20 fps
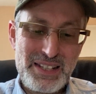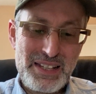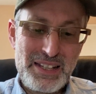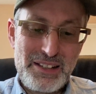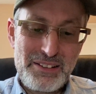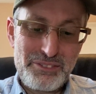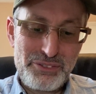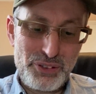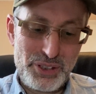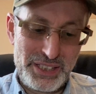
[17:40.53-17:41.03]

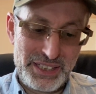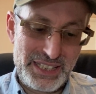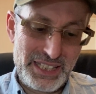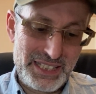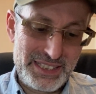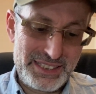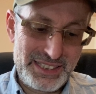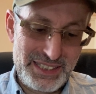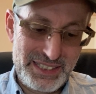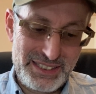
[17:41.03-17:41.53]
before he
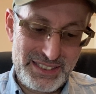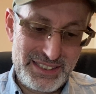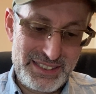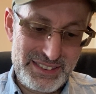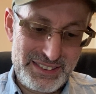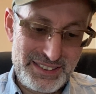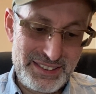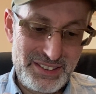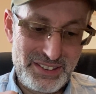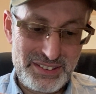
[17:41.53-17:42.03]
gets it.
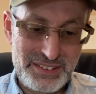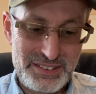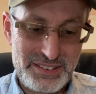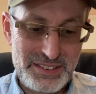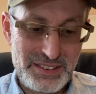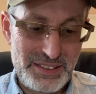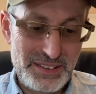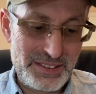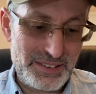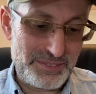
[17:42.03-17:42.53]
It's not
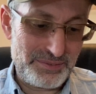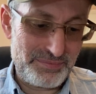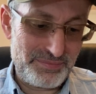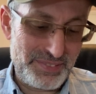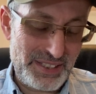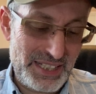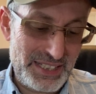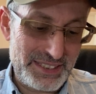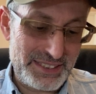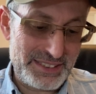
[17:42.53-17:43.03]

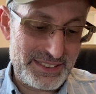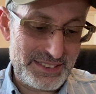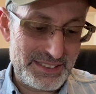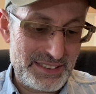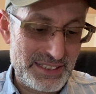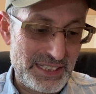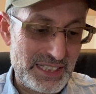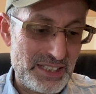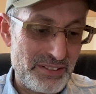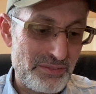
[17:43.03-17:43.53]
nice
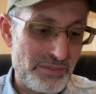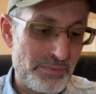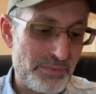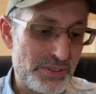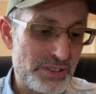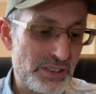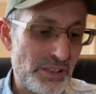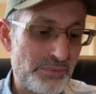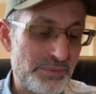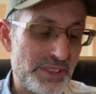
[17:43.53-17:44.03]
to give him
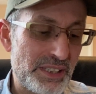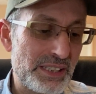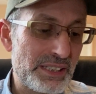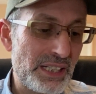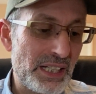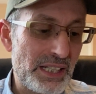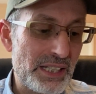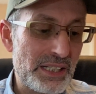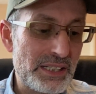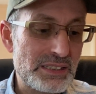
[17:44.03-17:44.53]
something
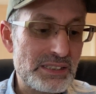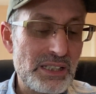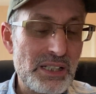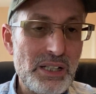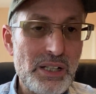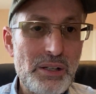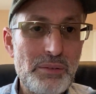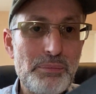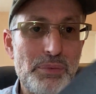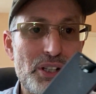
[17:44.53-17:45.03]
that is,
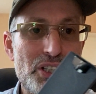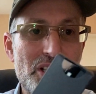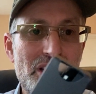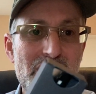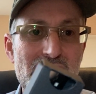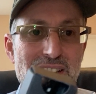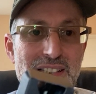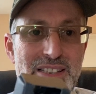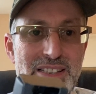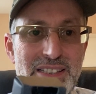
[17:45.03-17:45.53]
but you
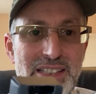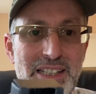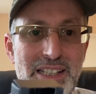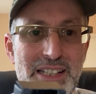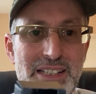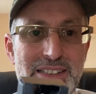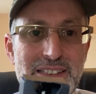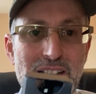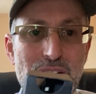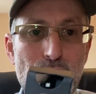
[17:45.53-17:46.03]
can see
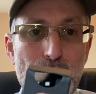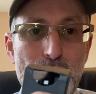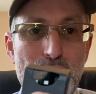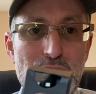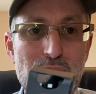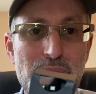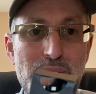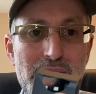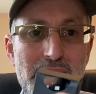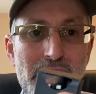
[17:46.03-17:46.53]
it's a
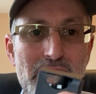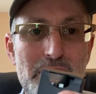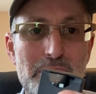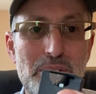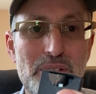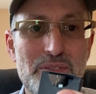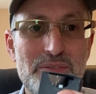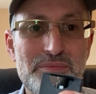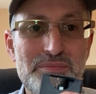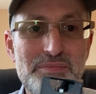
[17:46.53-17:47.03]
USB
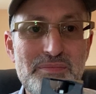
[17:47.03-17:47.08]
cable.